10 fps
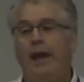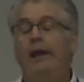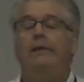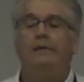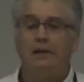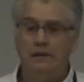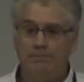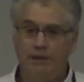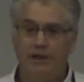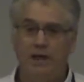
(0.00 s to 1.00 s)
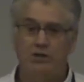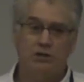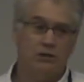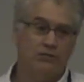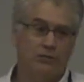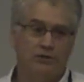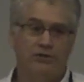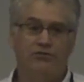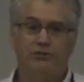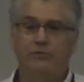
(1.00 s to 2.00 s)
and implications for
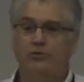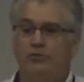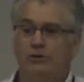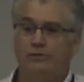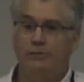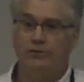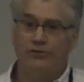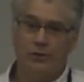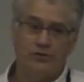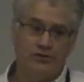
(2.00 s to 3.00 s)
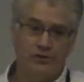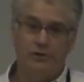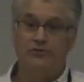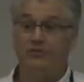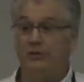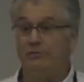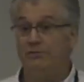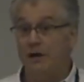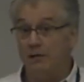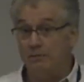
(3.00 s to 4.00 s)
distribution of resources,
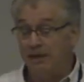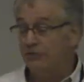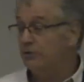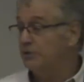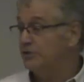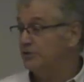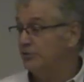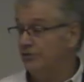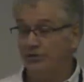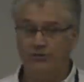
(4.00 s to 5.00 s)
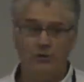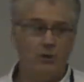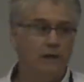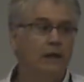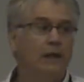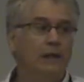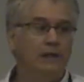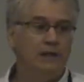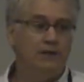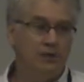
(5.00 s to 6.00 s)
environmental issues, and so on
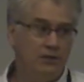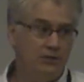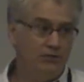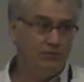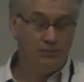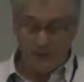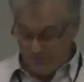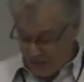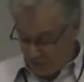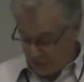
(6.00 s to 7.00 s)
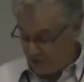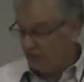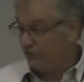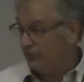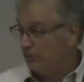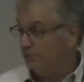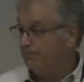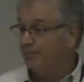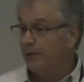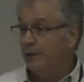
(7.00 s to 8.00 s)
continues to be a major concern.